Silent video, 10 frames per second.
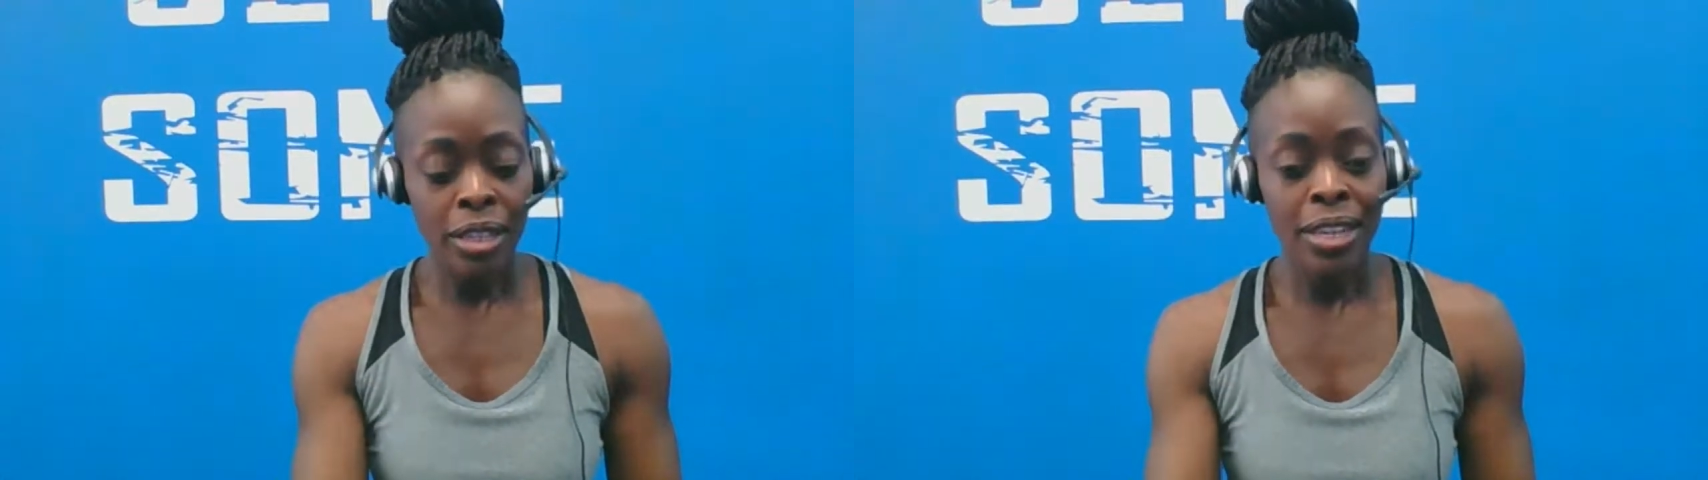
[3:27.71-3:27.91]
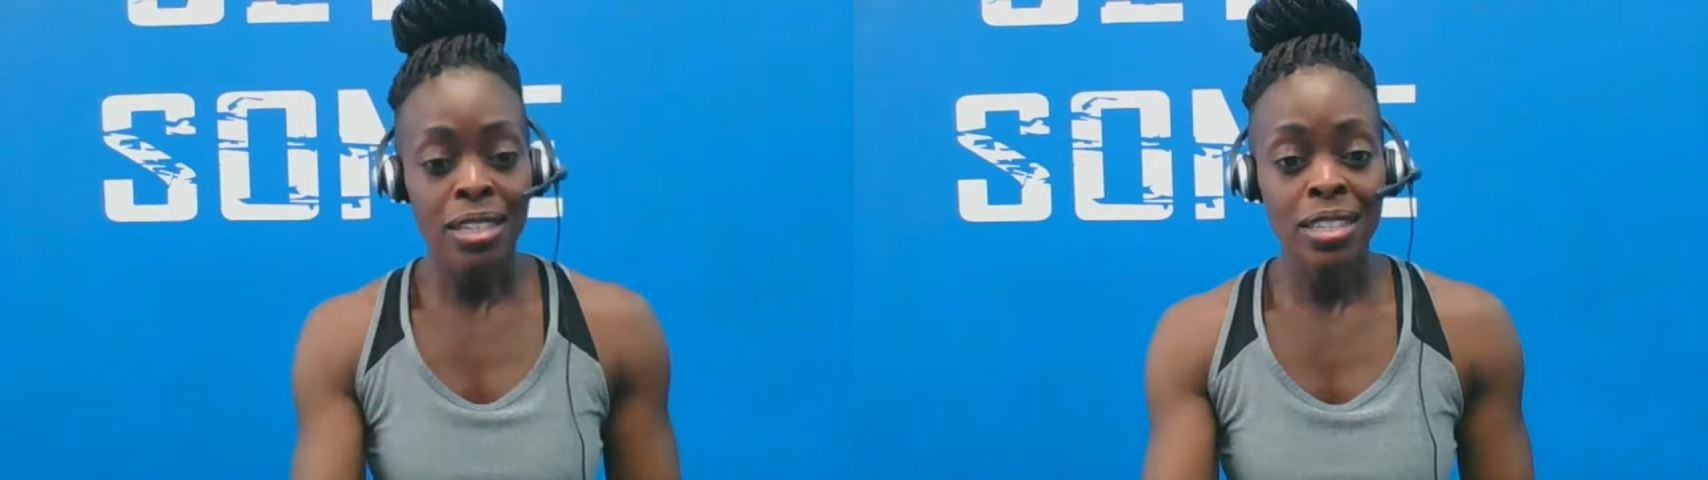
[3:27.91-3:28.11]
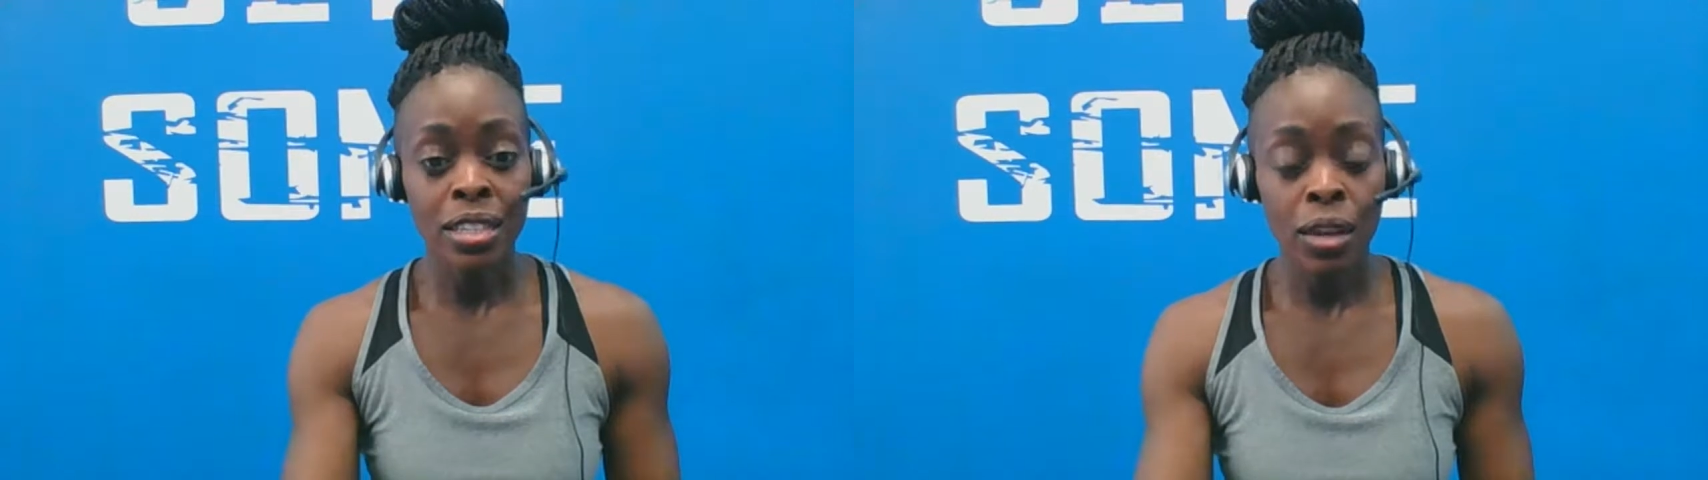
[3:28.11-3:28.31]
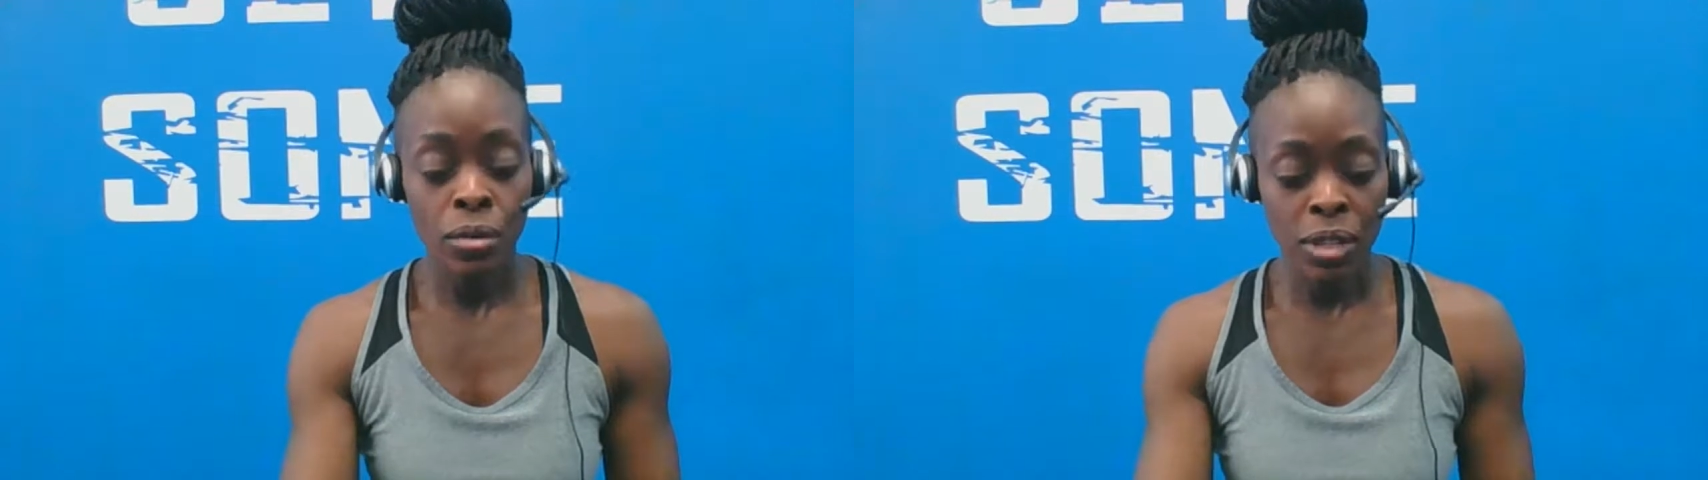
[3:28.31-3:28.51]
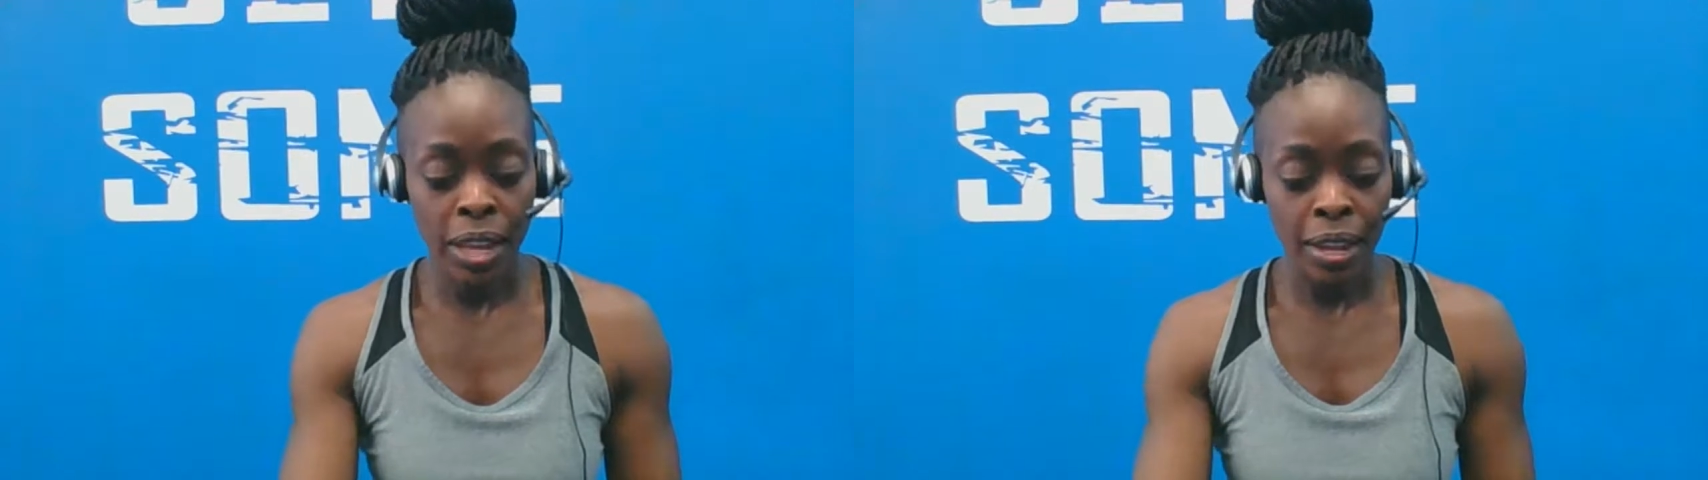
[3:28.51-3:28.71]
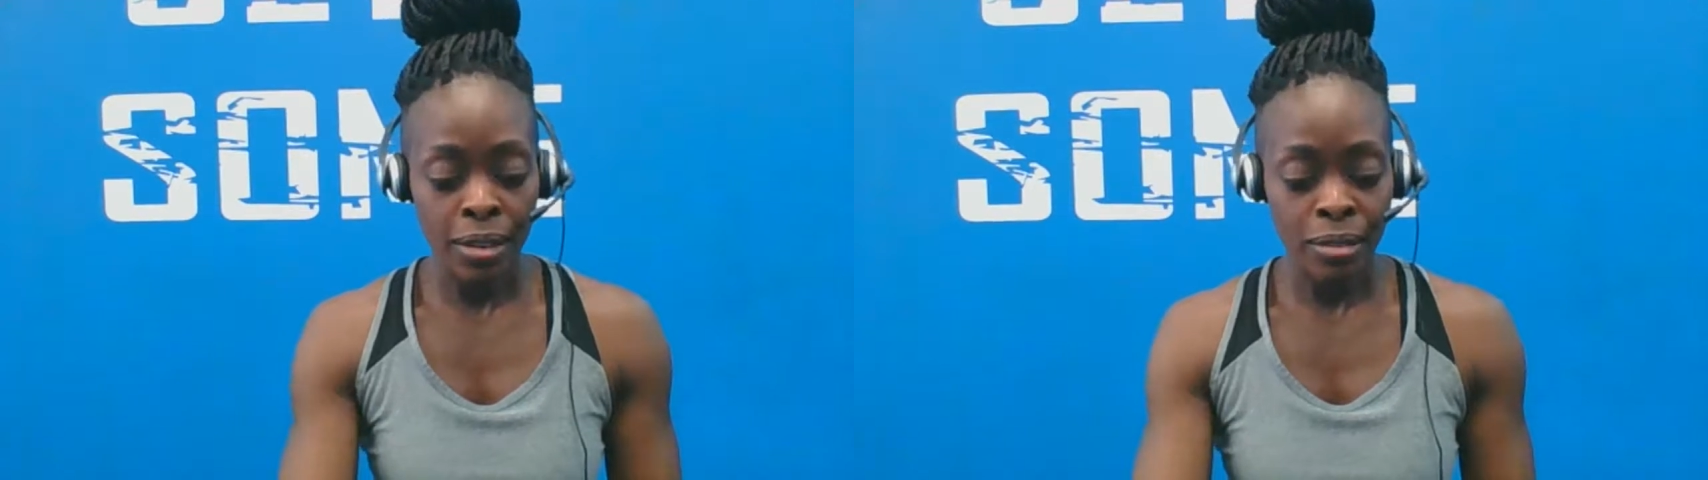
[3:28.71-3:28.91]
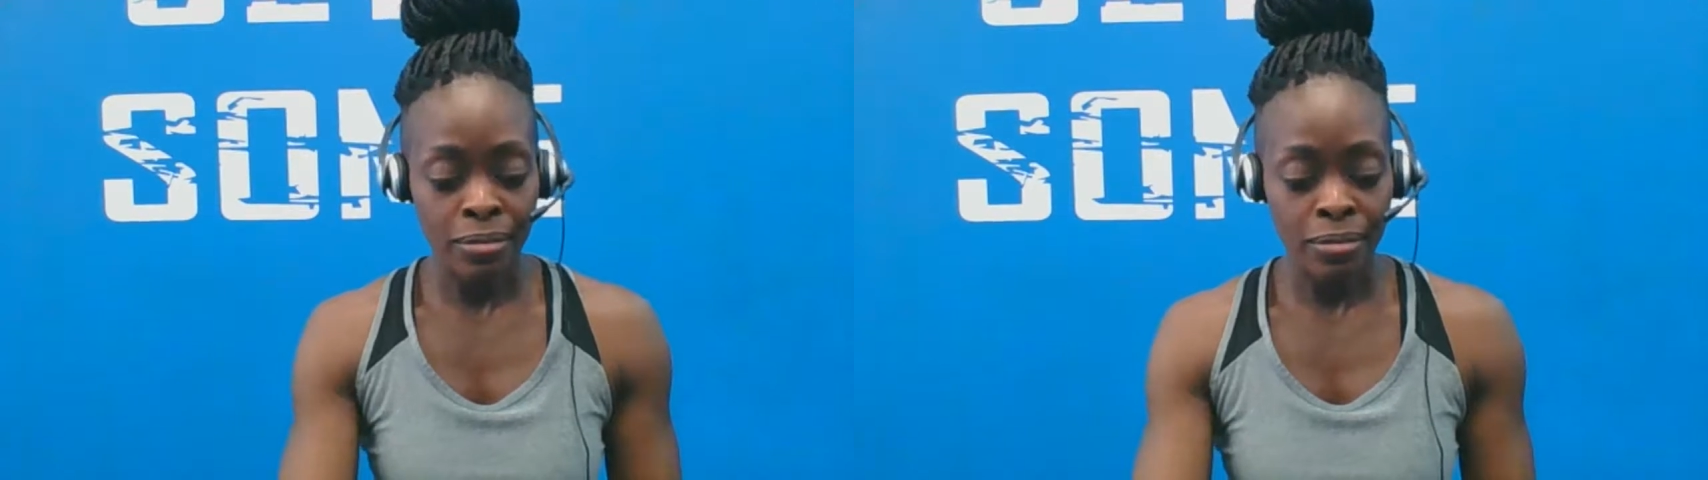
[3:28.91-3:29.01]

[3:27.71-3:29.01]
it slows down.